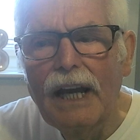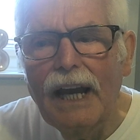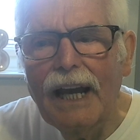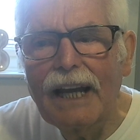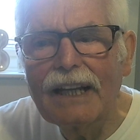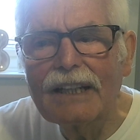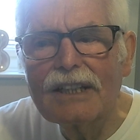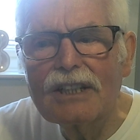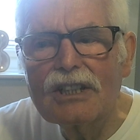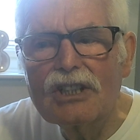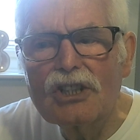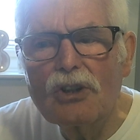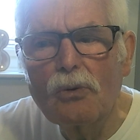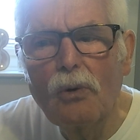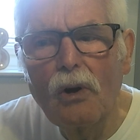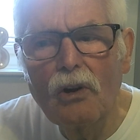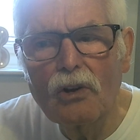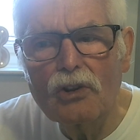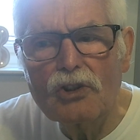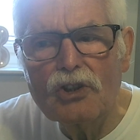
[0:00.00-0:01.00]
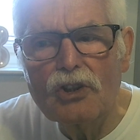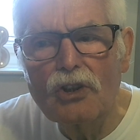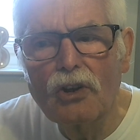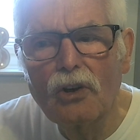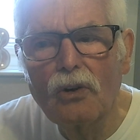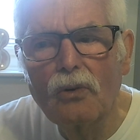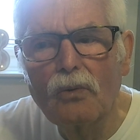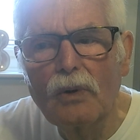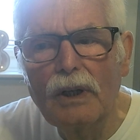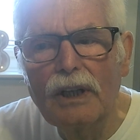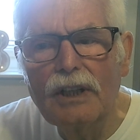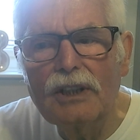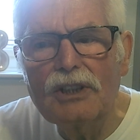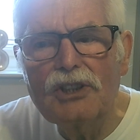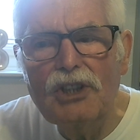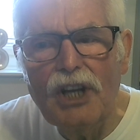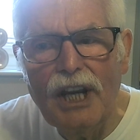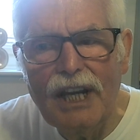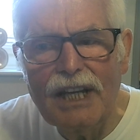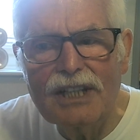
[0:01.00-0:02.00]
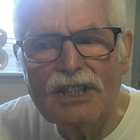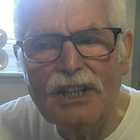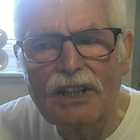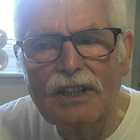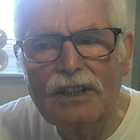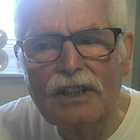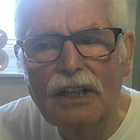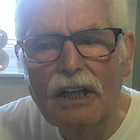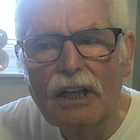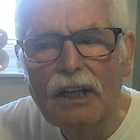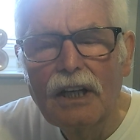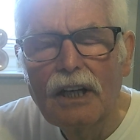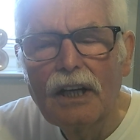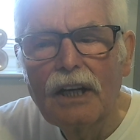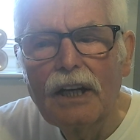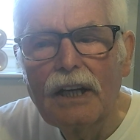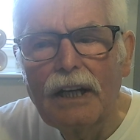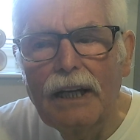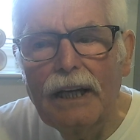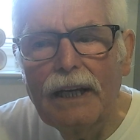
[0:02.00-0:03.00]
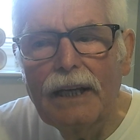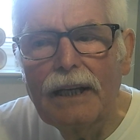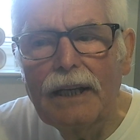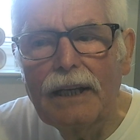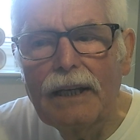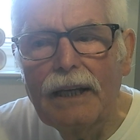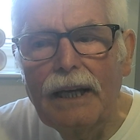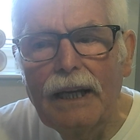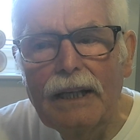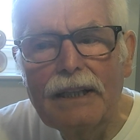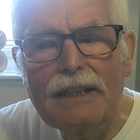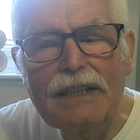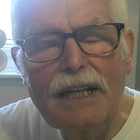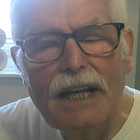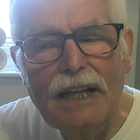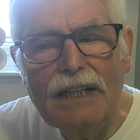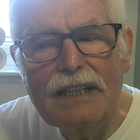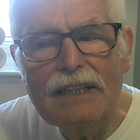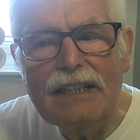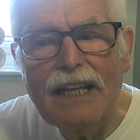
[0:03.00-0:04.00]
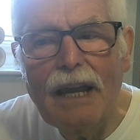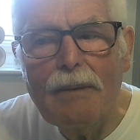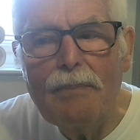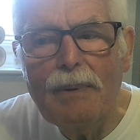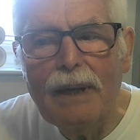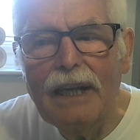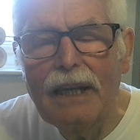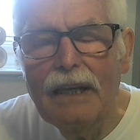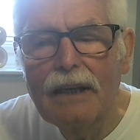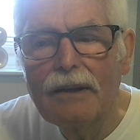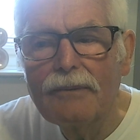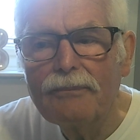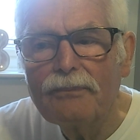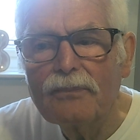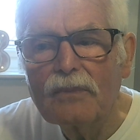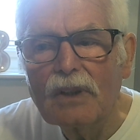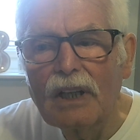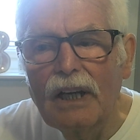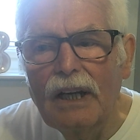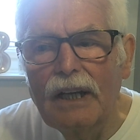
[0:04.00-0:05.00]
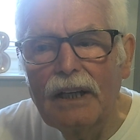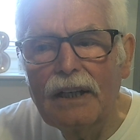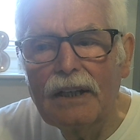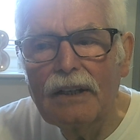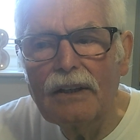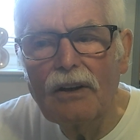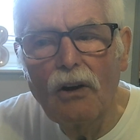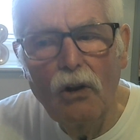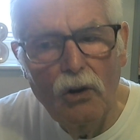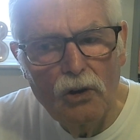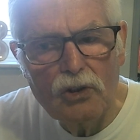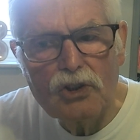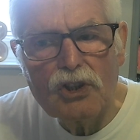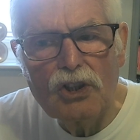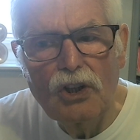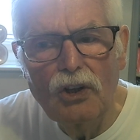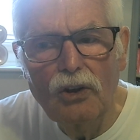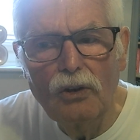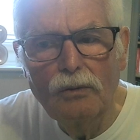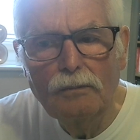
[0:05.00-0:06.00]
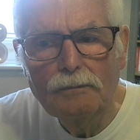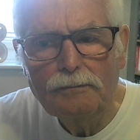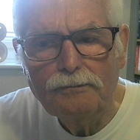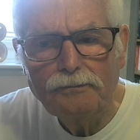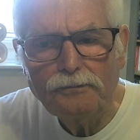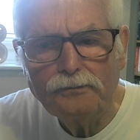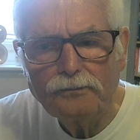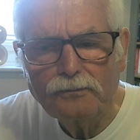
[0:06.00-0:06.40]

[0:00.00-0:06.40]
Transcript: And to also uh, Jason and, and Debbie also.